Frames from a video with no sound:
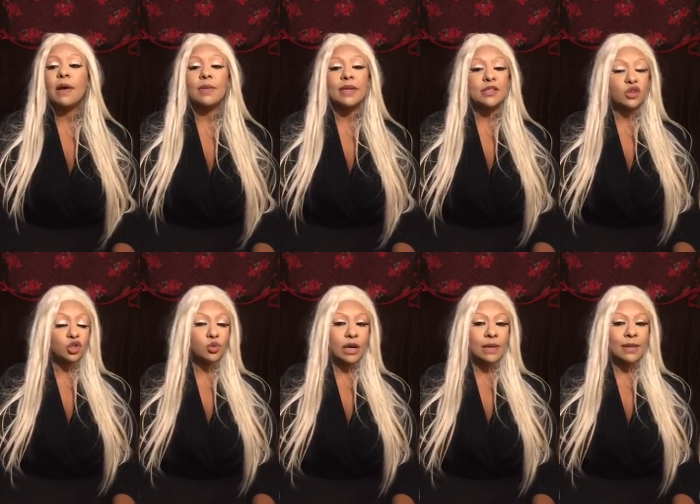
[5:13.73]
My readings are
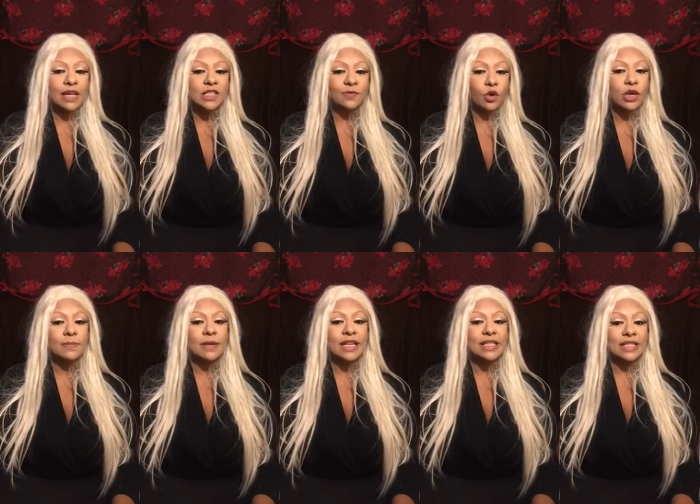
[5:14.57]
20 minutes, 40
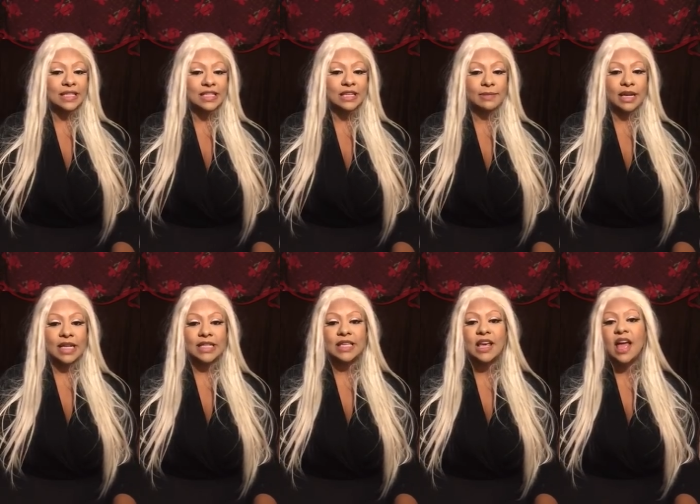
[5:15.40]
minutes, 60
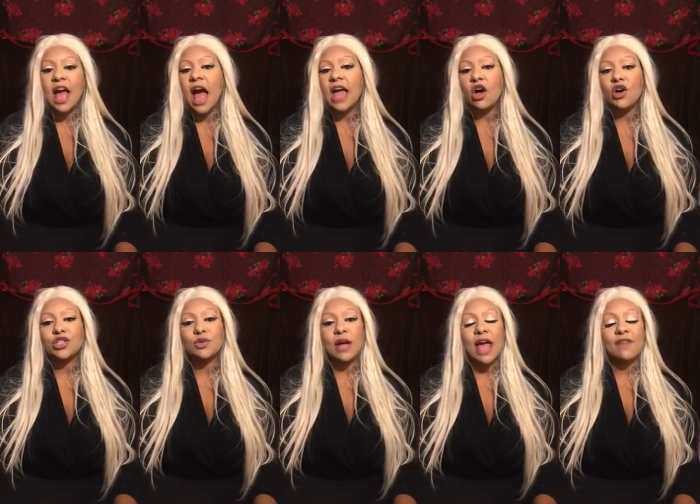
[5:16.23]
minutes. I
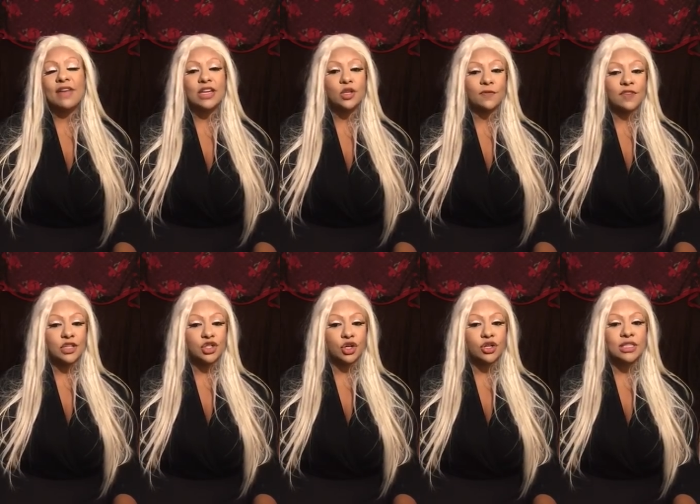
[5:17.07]
also have a new
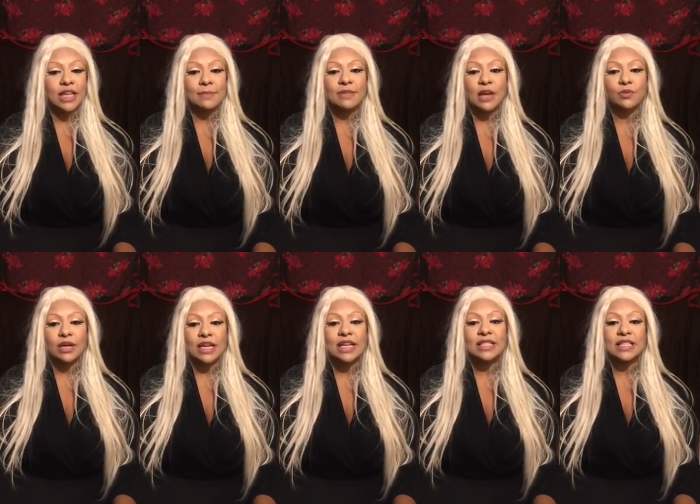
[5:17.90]
feature, same-day
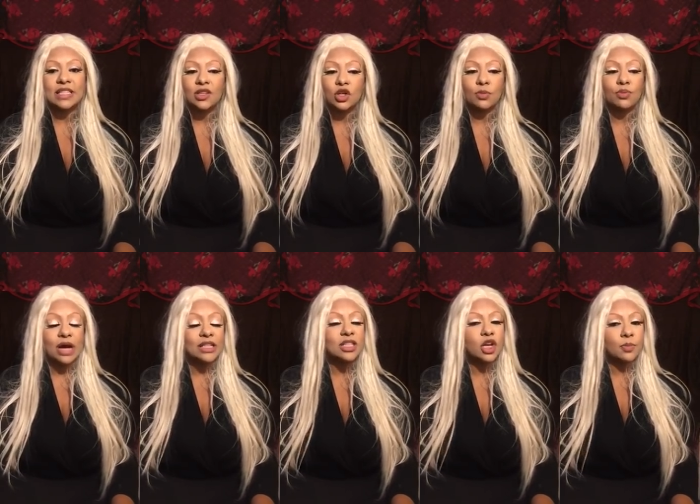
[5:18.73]
readings. It's a little
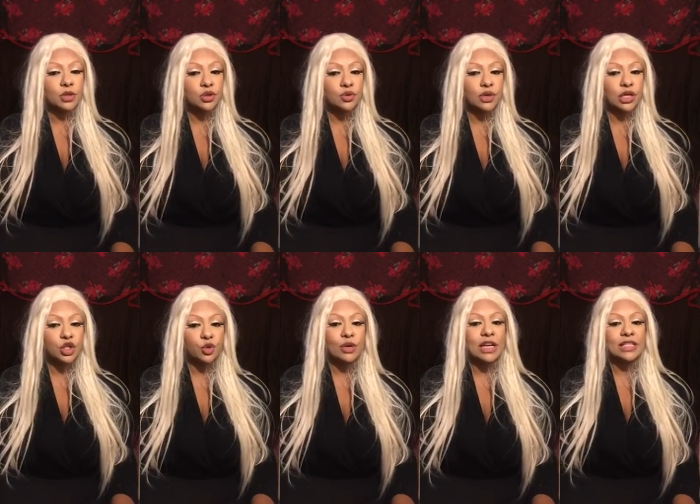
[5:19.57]
pricier, but you do
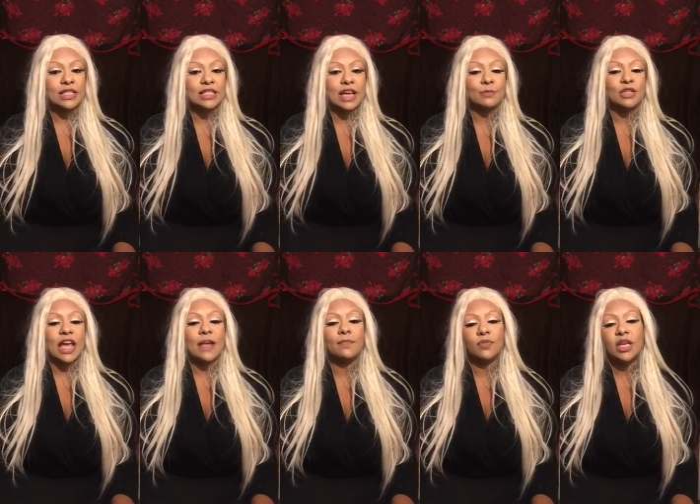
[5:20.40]
get your readings the same
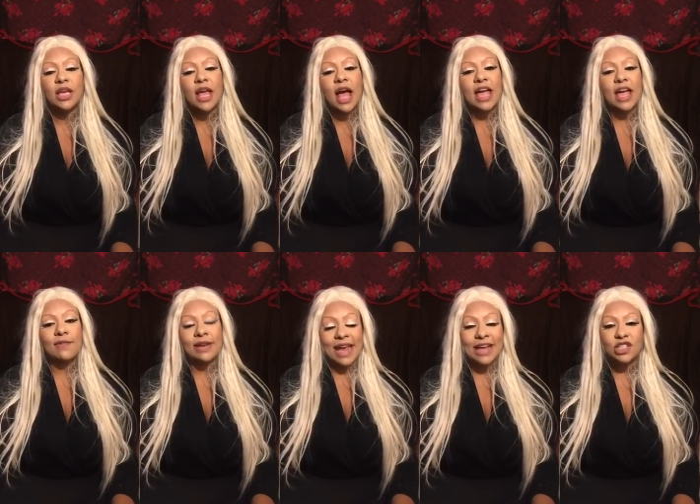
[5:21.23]
day. I
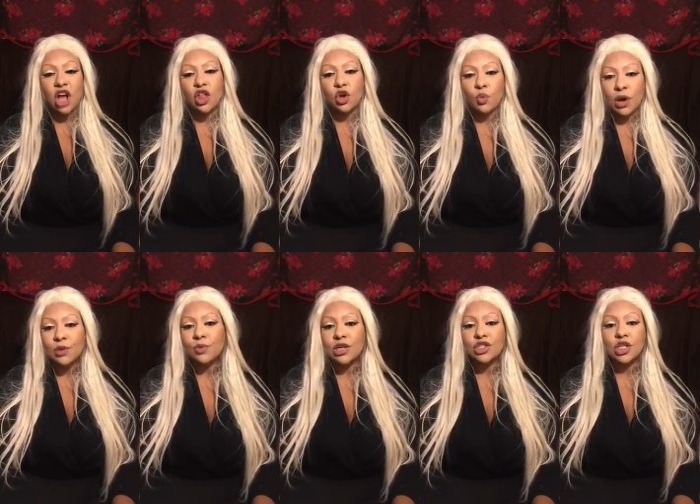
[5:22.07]
have an $8
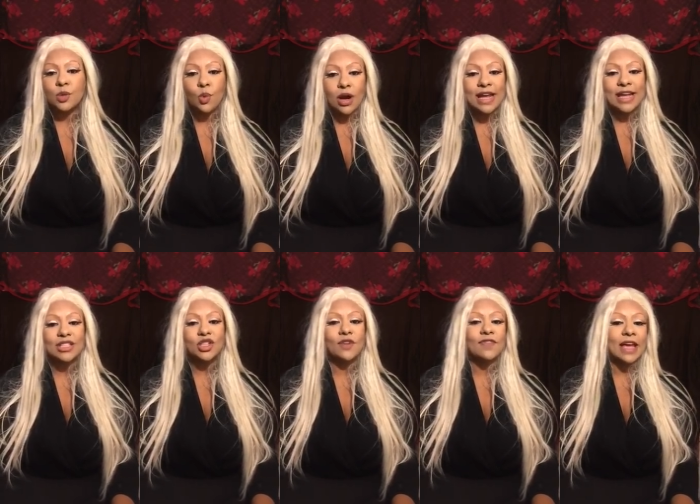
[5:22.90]
one question, one
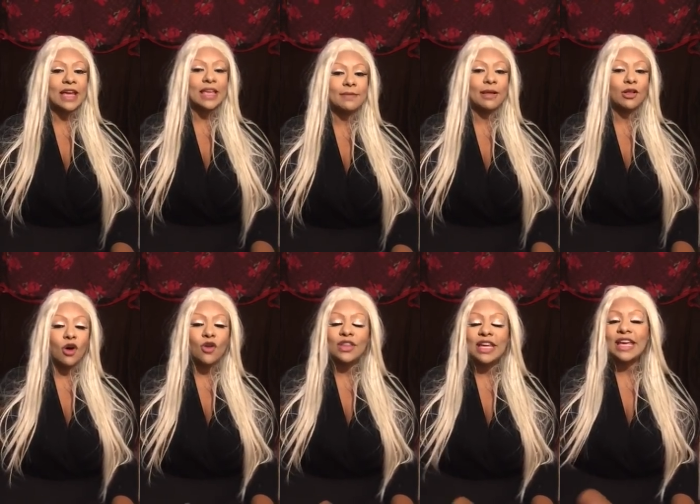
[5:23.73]
answer via email
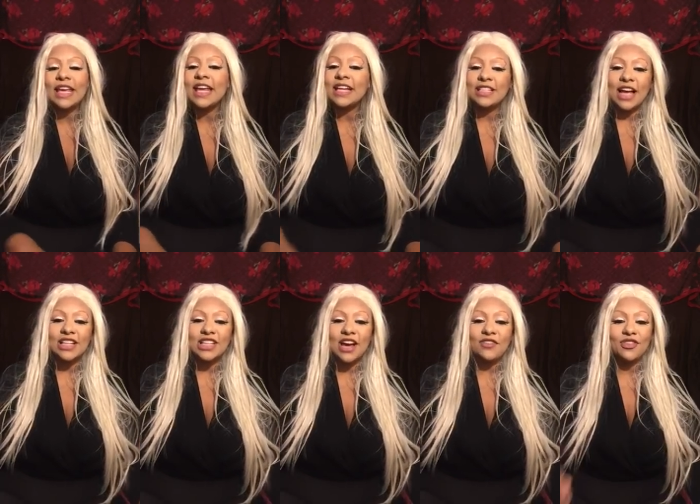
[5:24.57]
only.
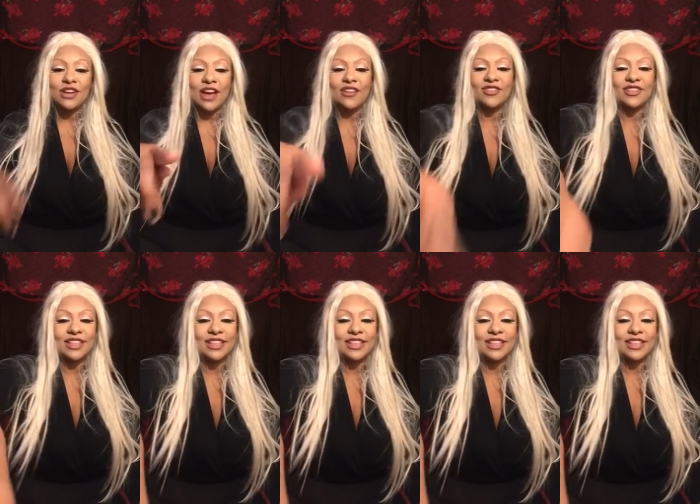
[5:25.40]
Ta-ta for now.